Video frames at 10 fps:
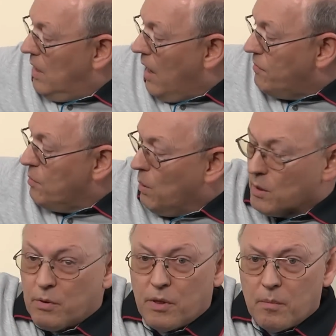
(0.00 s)
A heavy
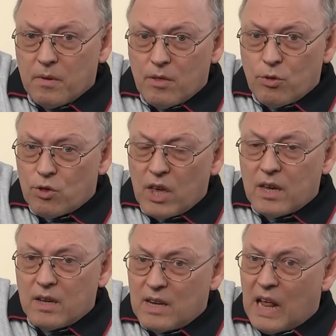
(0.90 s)
one with a
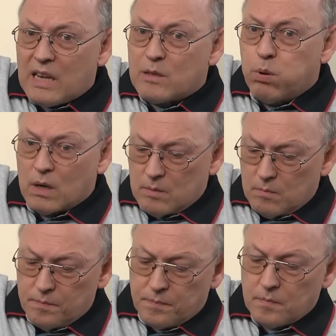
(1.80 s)
thick glass bottom